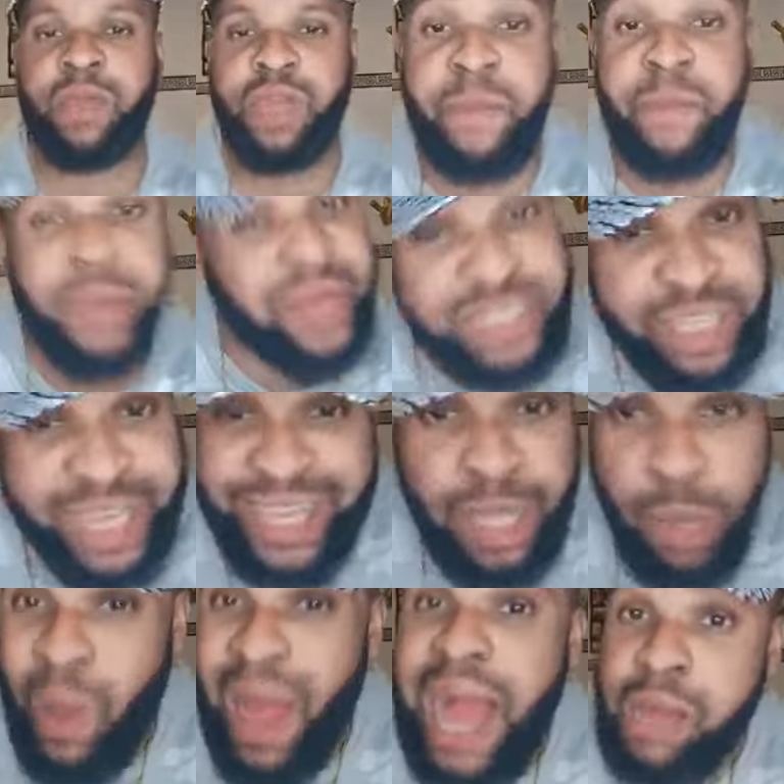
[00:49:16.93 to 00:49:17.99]
The page na
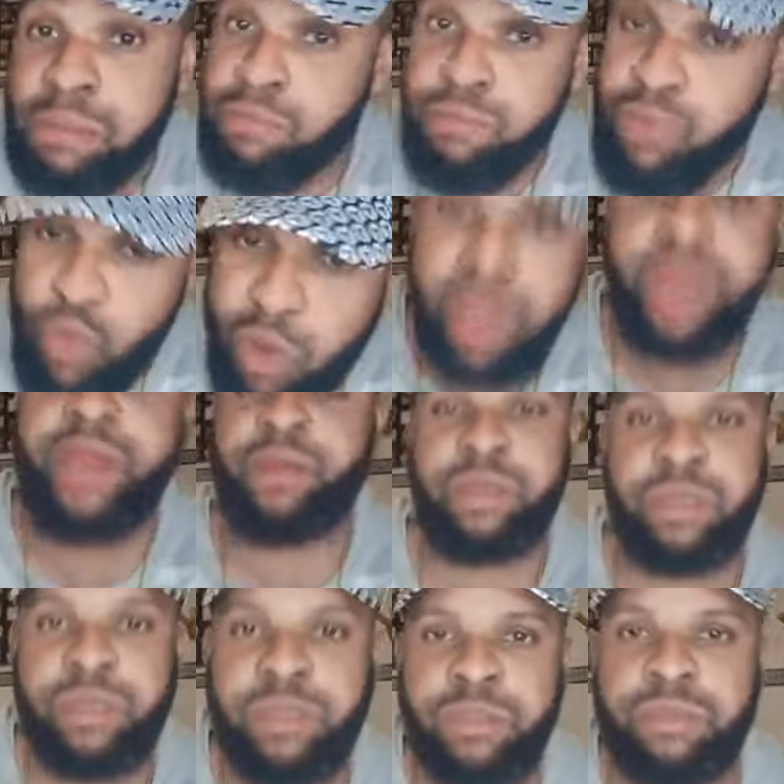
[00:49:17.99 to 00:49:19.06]
hina wagbu eh.
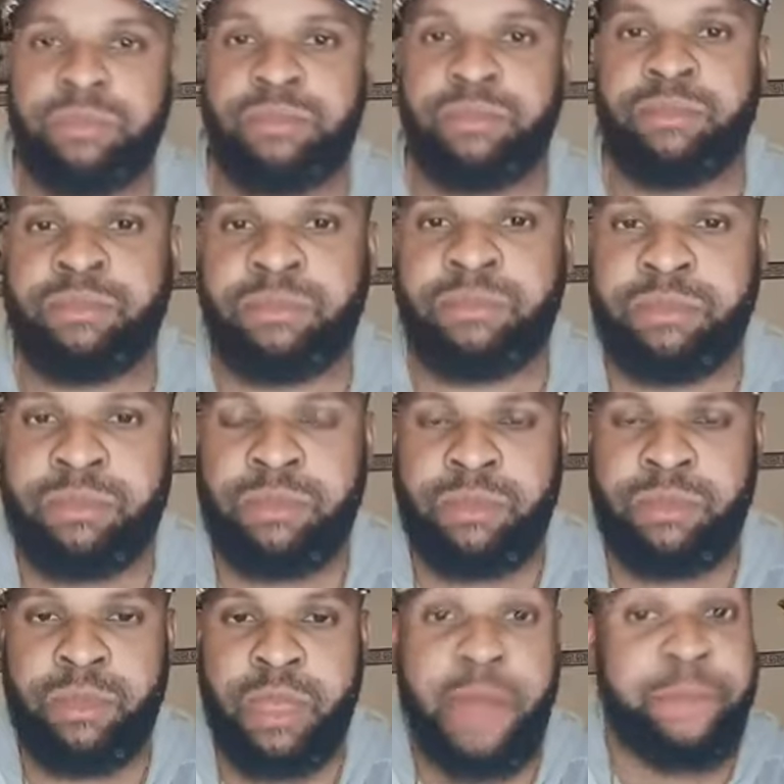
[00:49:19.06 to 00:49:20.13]

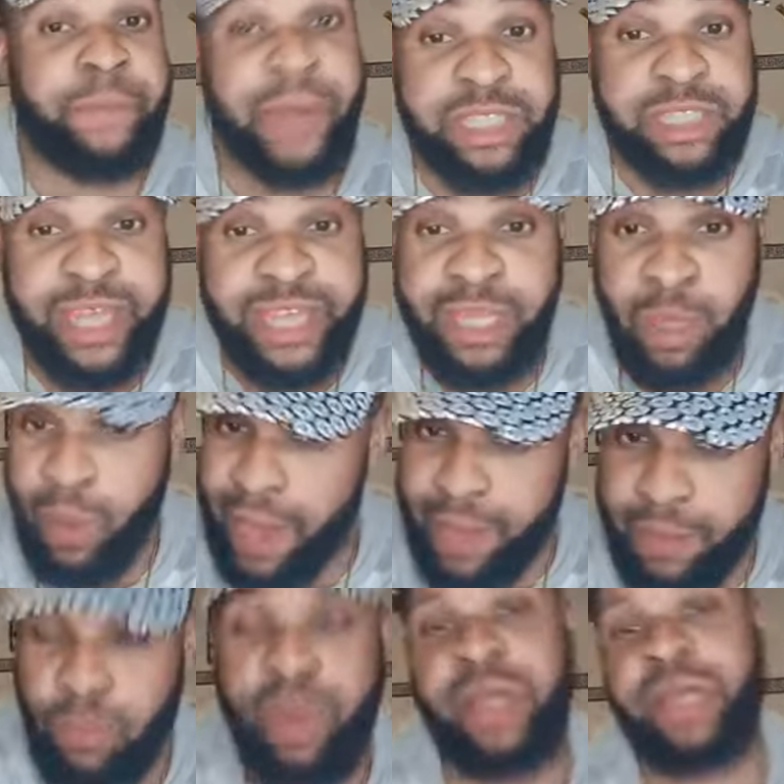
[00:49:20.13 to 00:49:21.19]
The page na hina
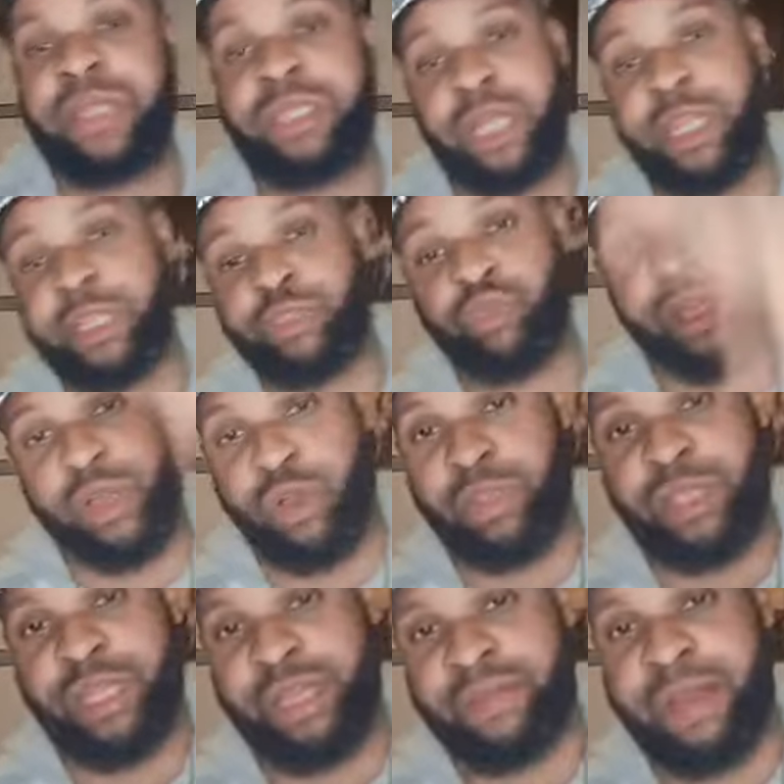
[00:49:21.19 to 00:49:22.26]
wagbu. Now let you
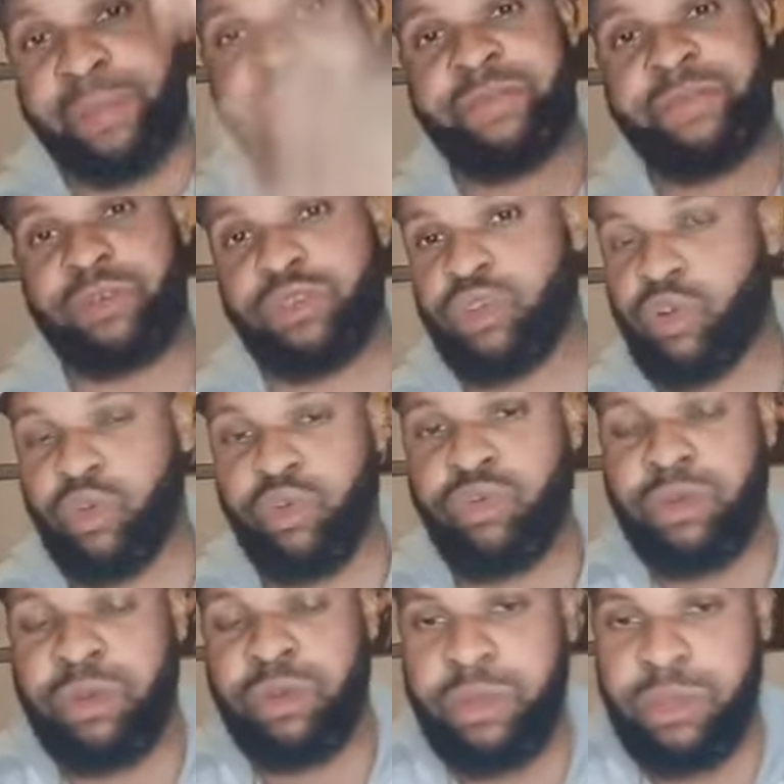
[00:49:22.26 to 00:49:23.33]
record and never play for your own.
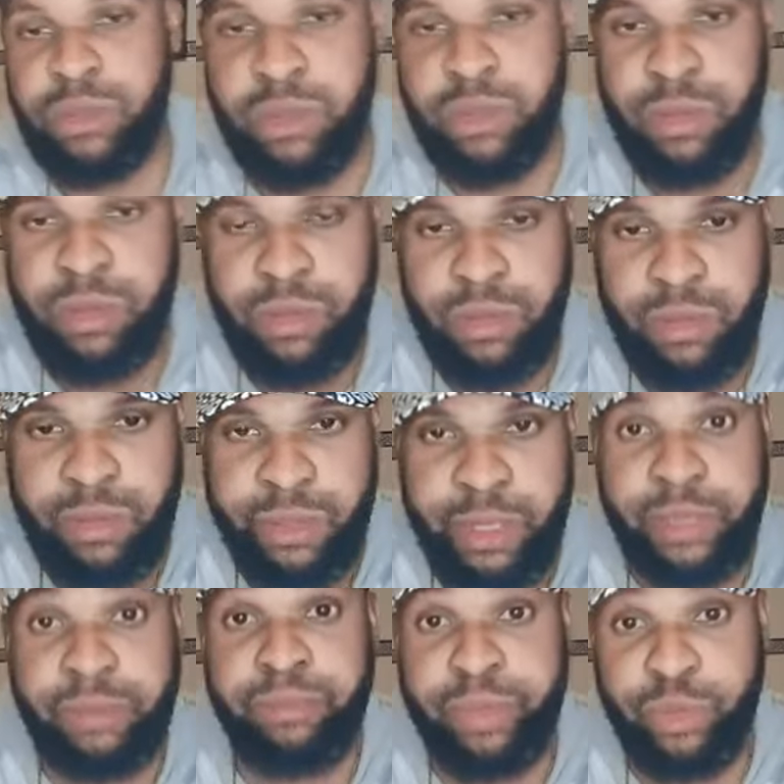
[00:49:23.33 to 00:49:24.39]

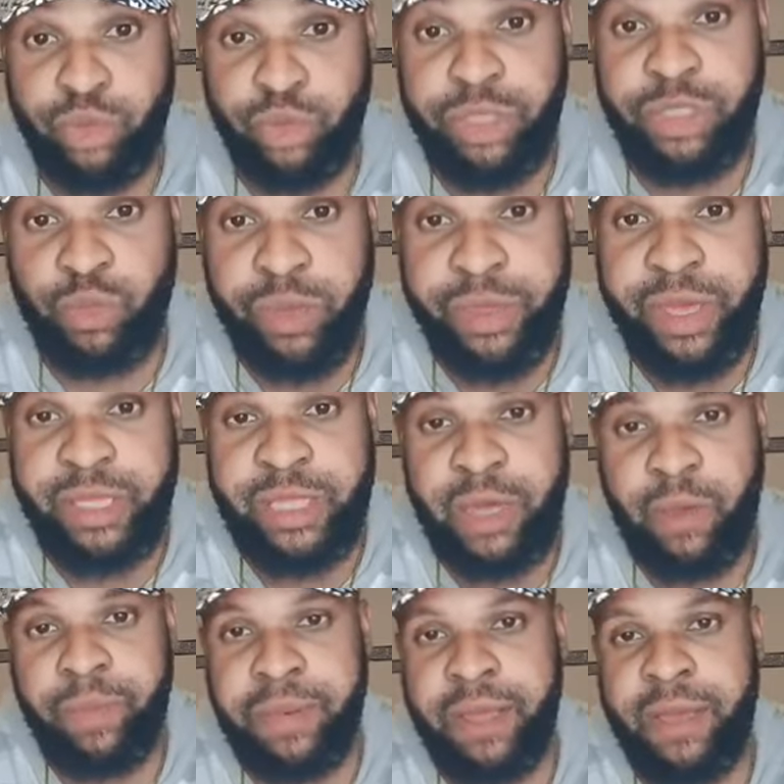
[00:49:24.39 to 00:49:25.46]
And during the weekend
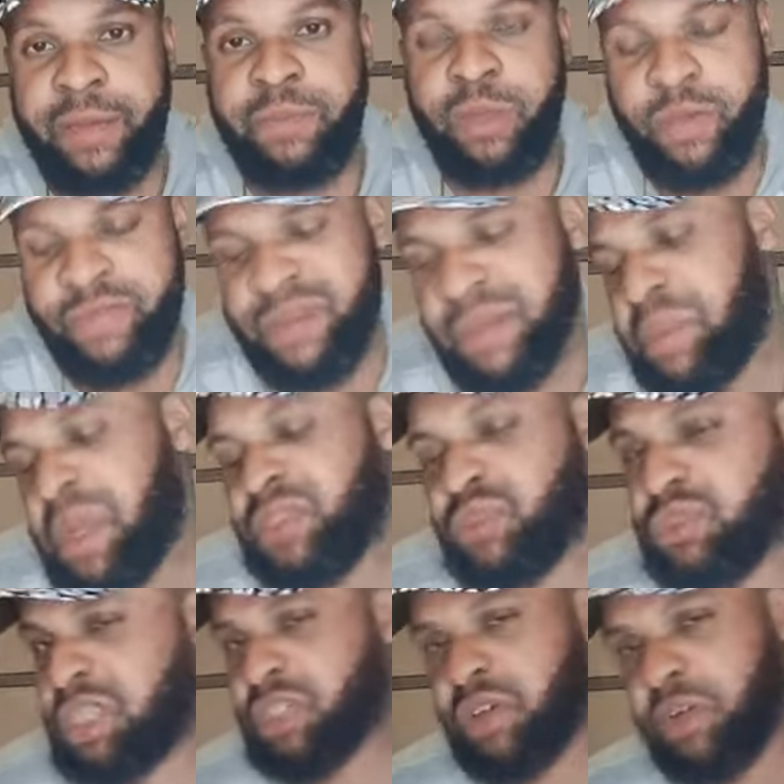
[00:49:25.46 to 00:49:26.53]
I'll play them because if I play them
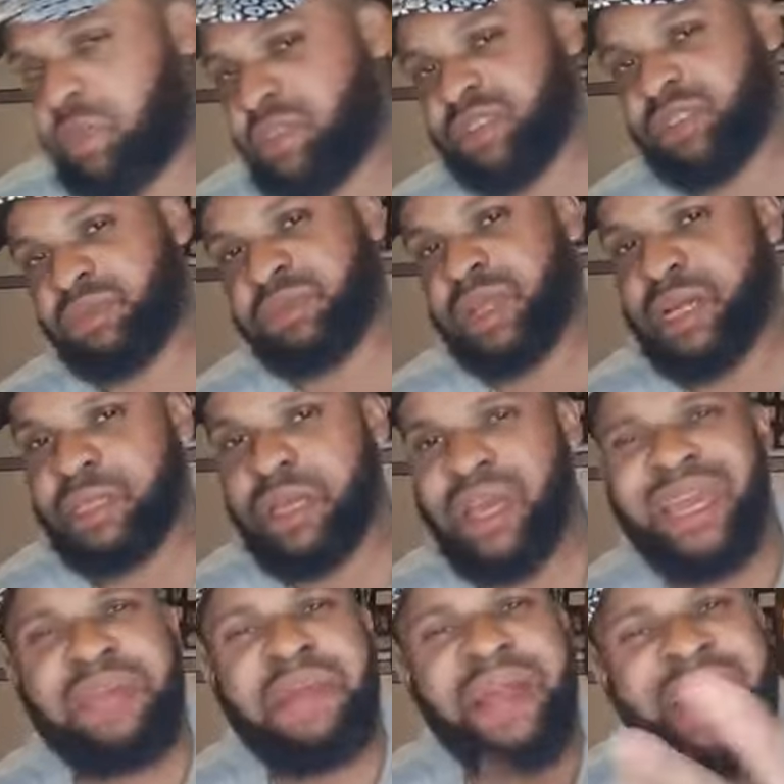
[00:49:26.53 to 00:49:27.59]
today, don't finish with that.
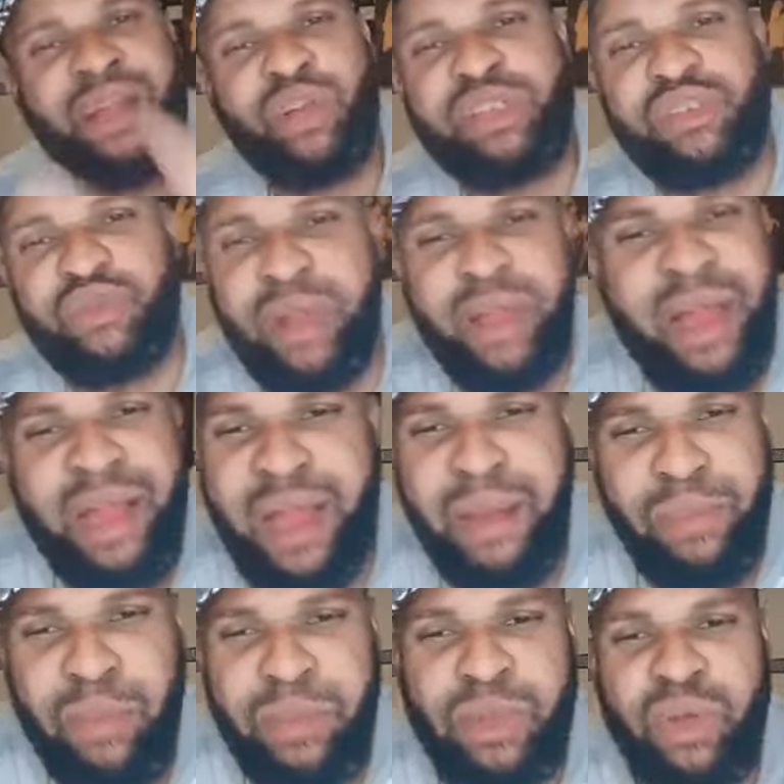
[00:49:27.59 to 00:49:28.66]
You might record the way
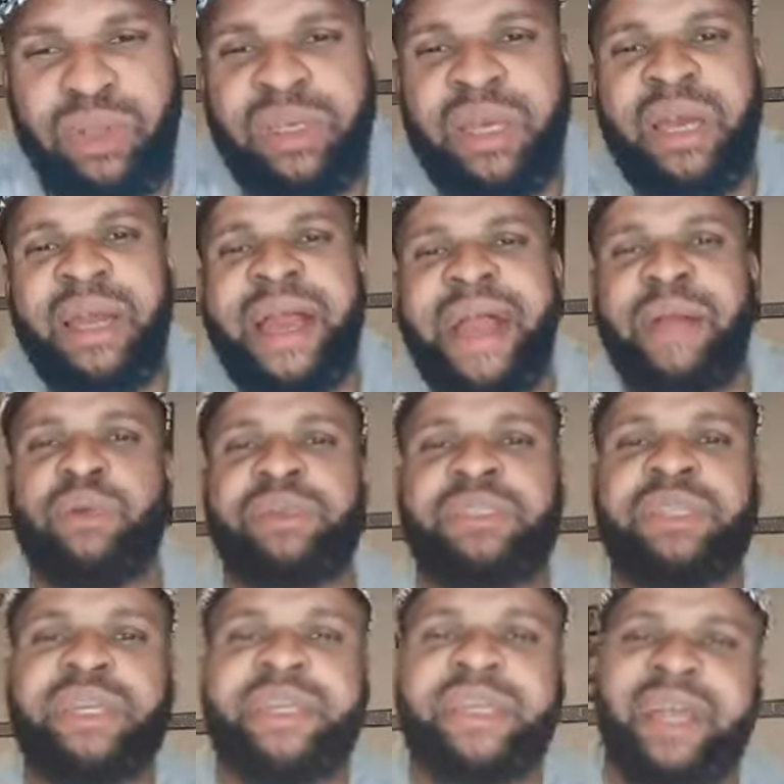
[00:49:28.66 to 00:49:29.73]
kakabo because I was
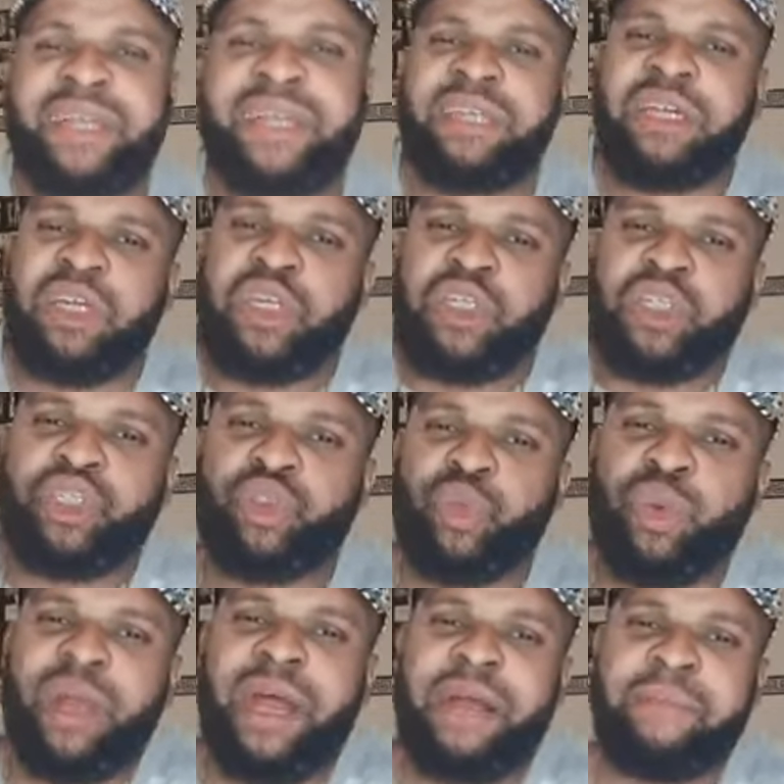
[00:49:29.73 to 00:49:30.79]
thinking that
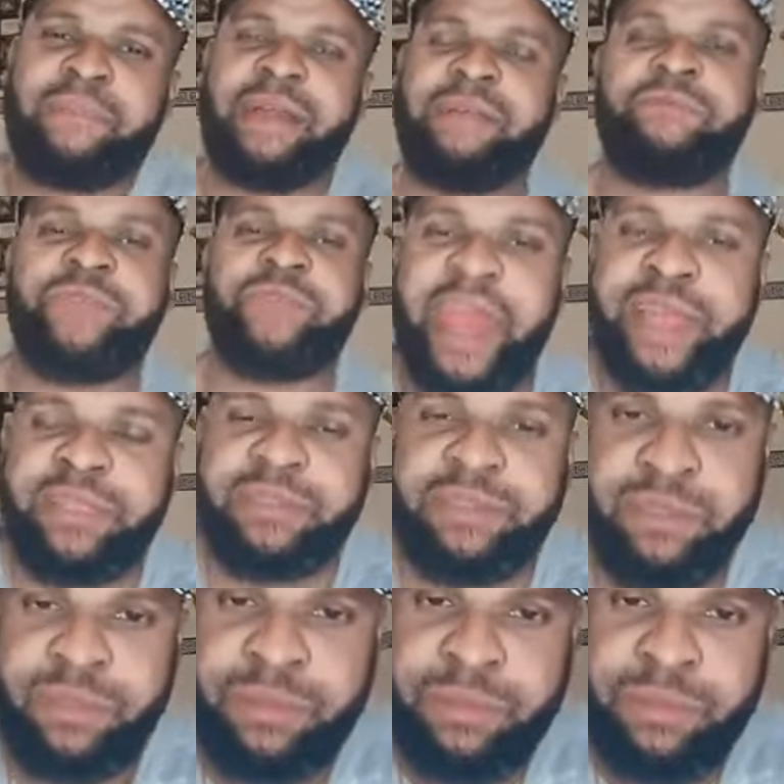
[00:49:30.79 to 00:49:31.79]
you are my friend.